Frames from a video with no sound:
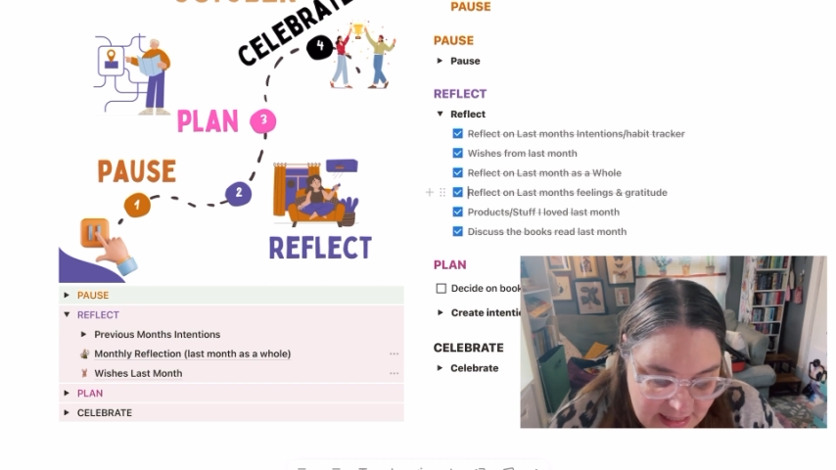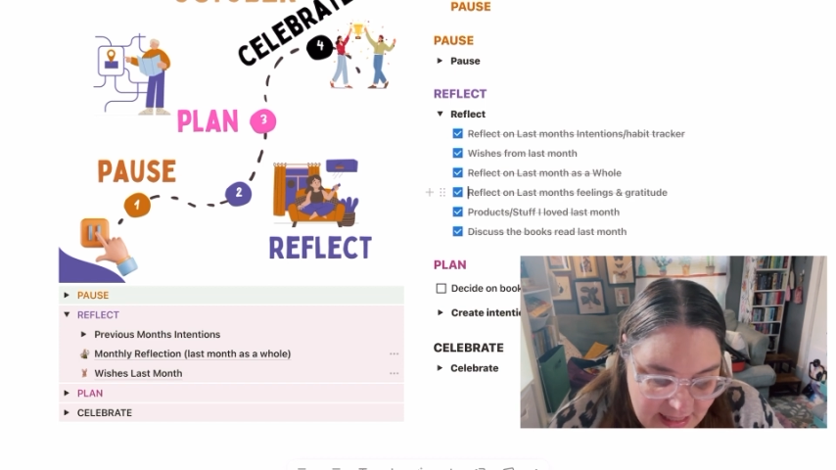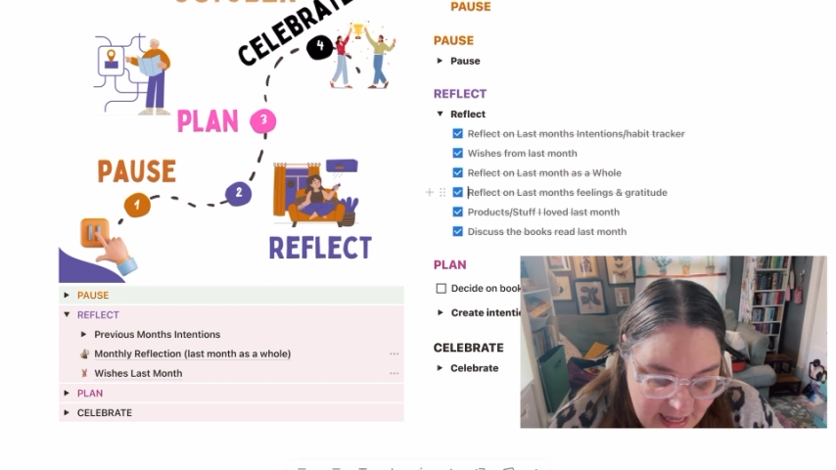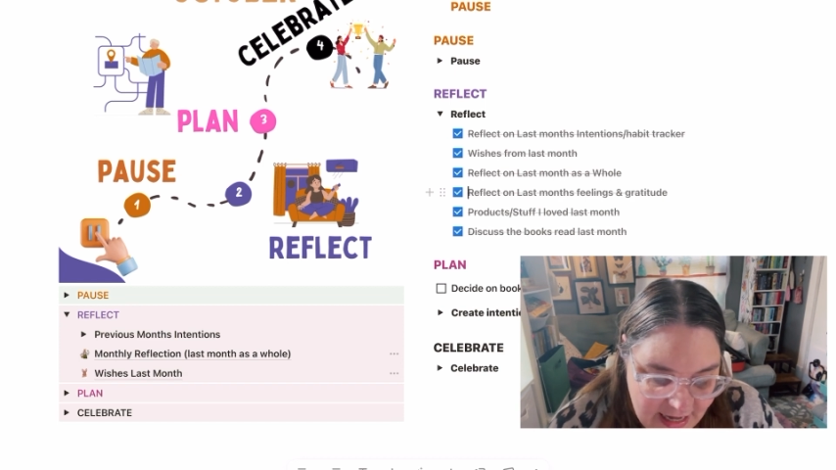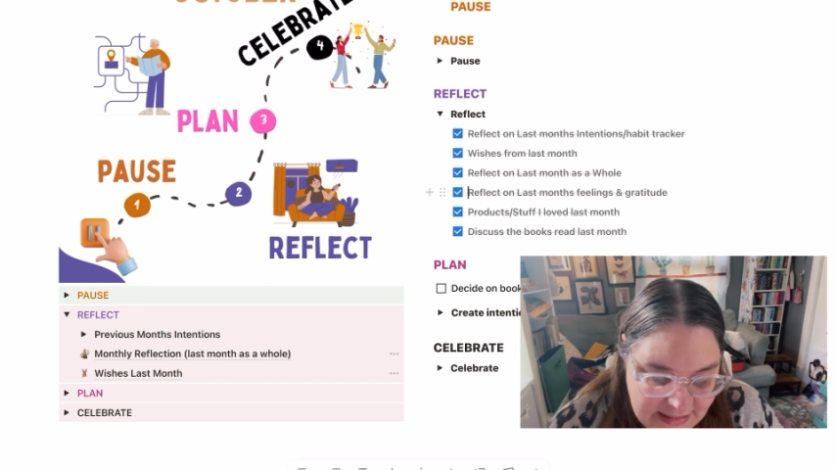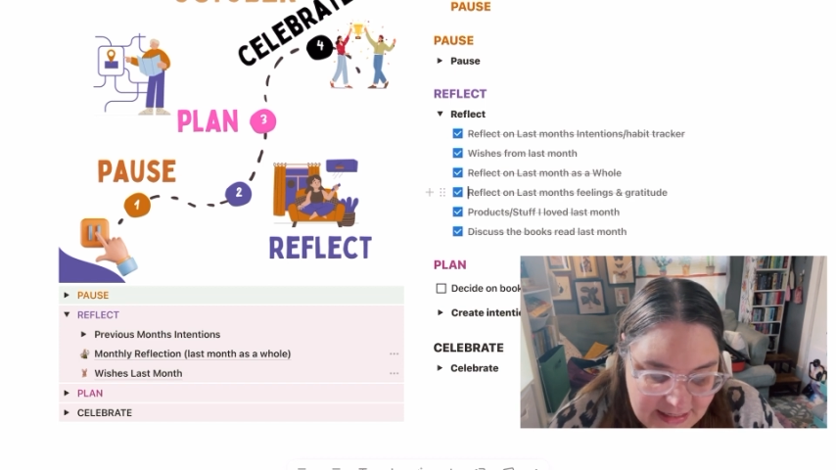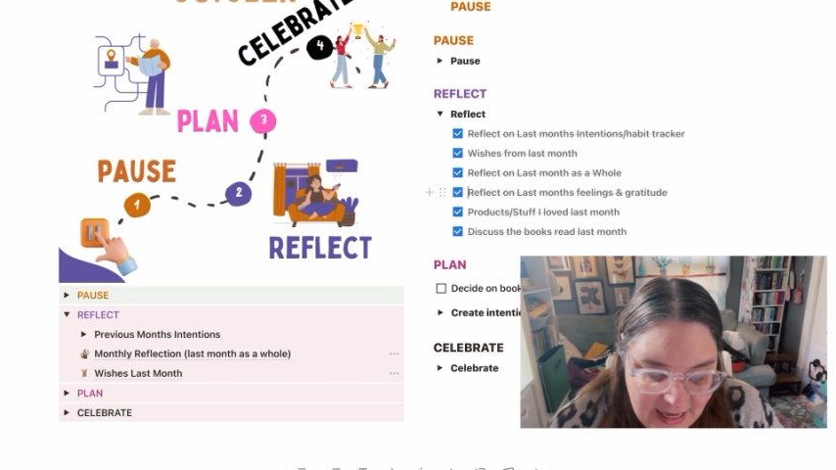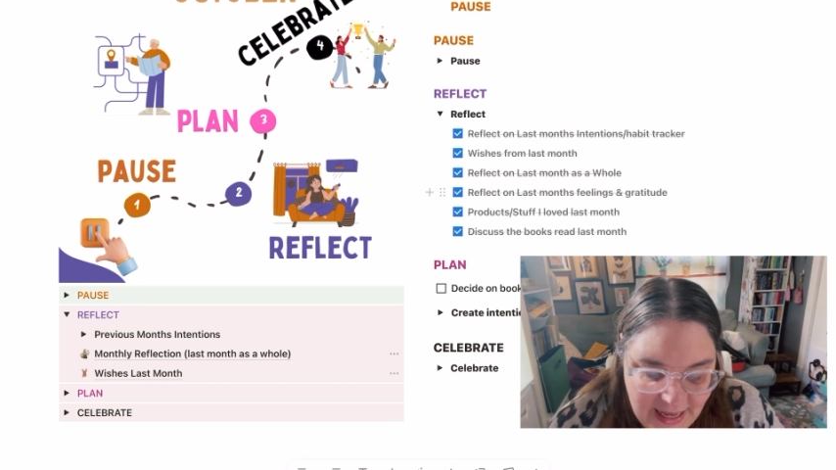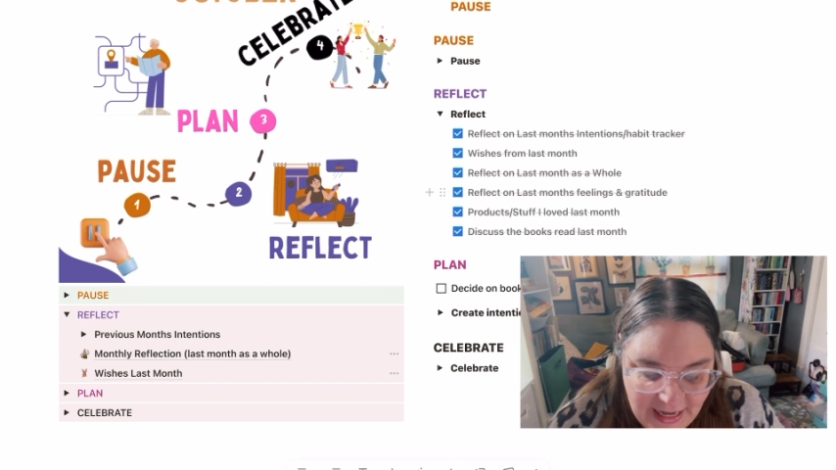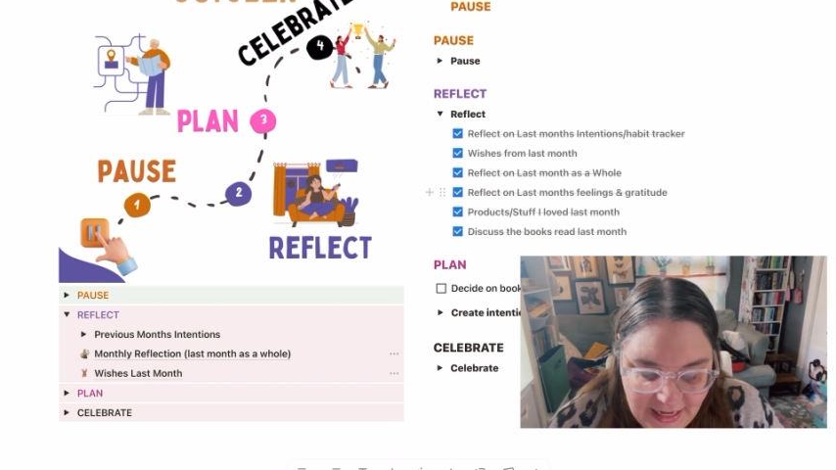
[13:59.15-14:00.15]
that.
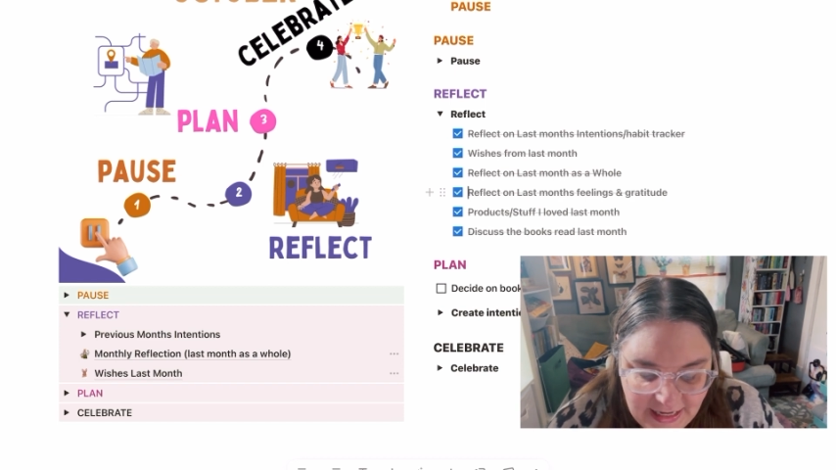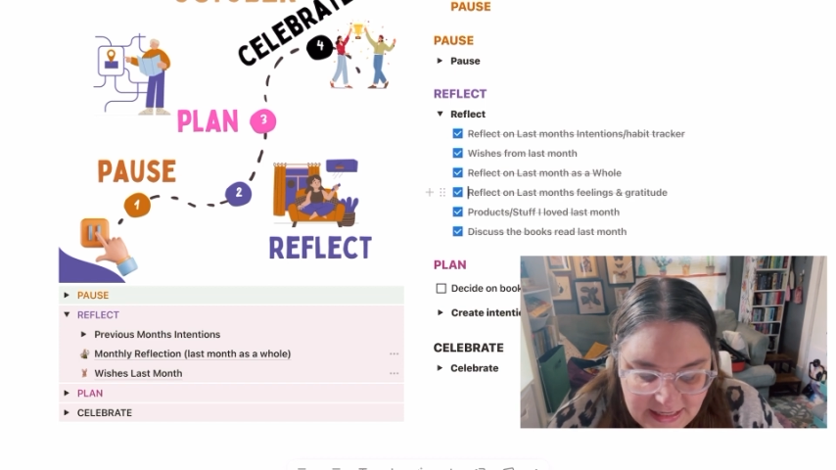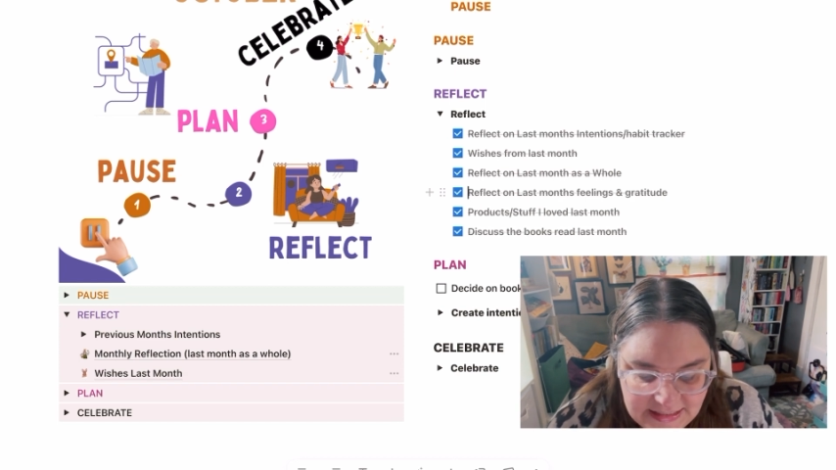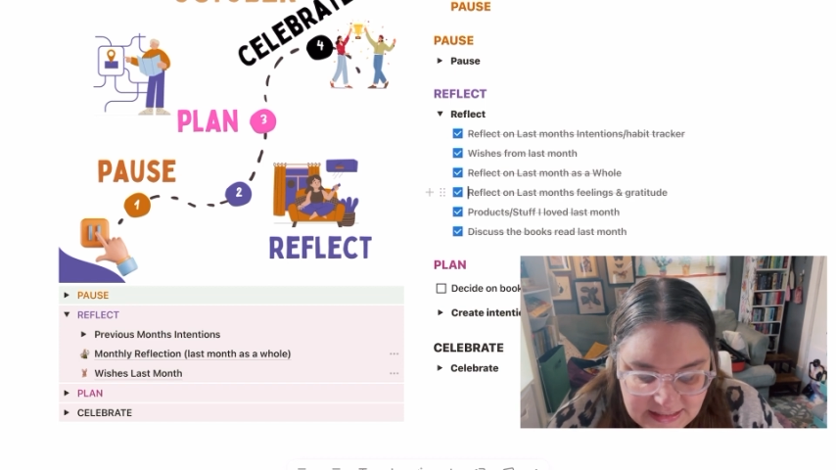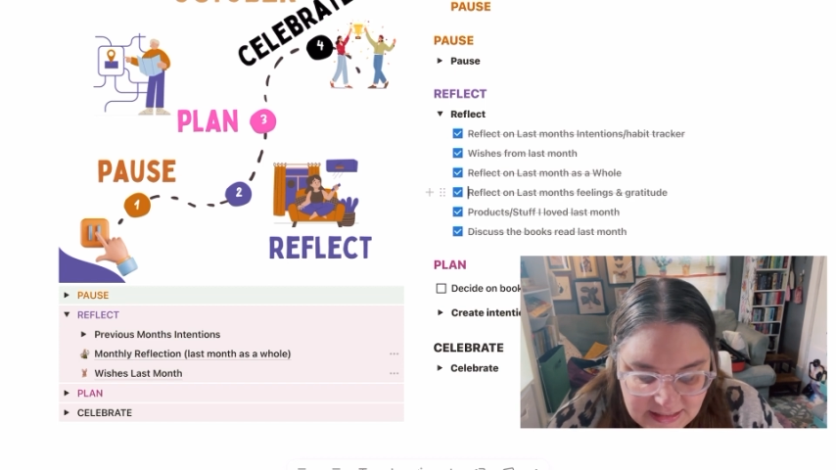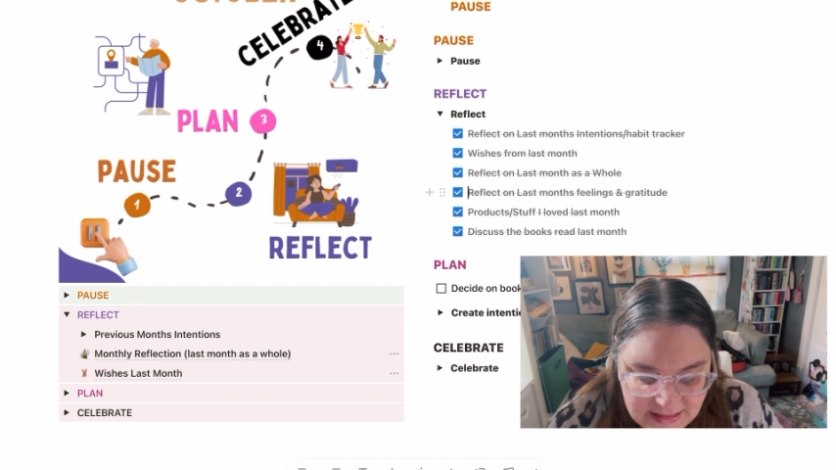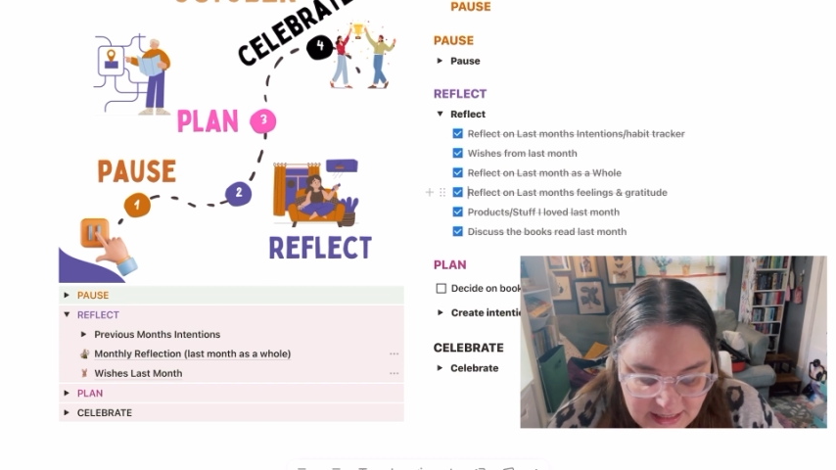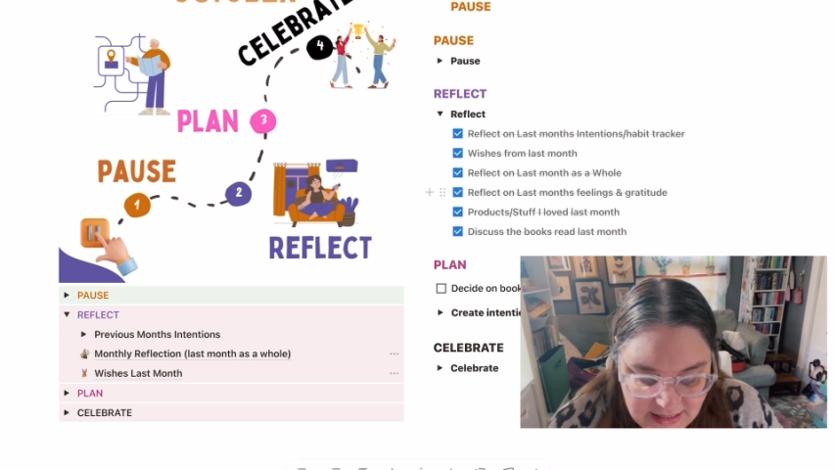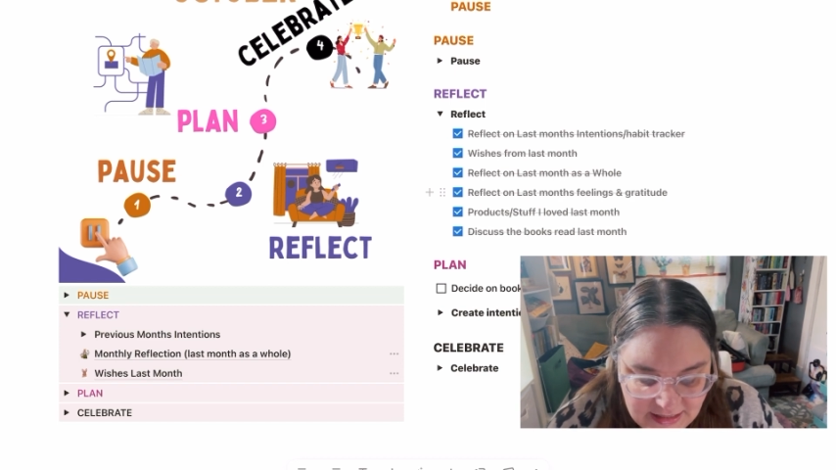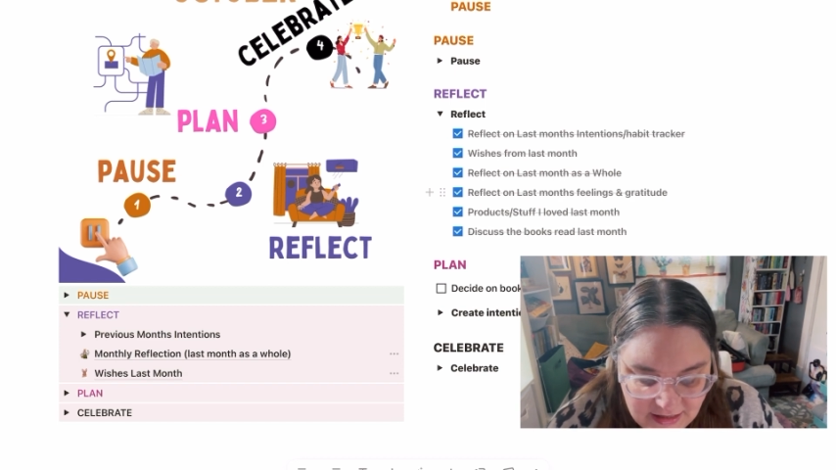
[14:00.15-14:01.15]
And
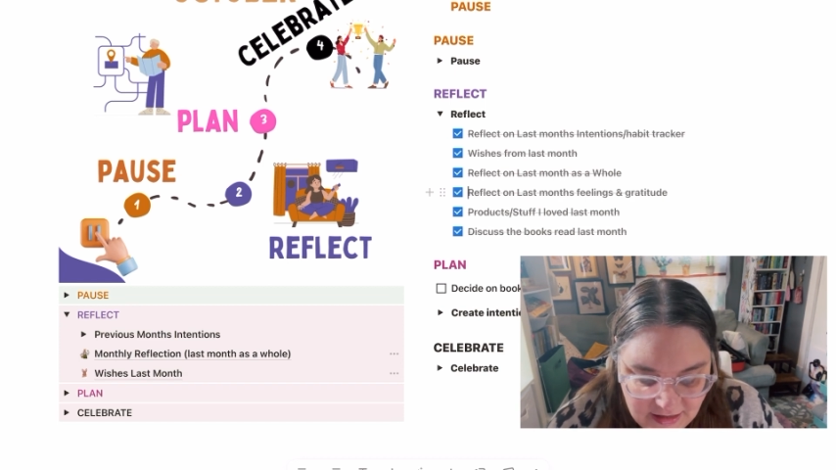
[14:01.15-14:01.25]
then,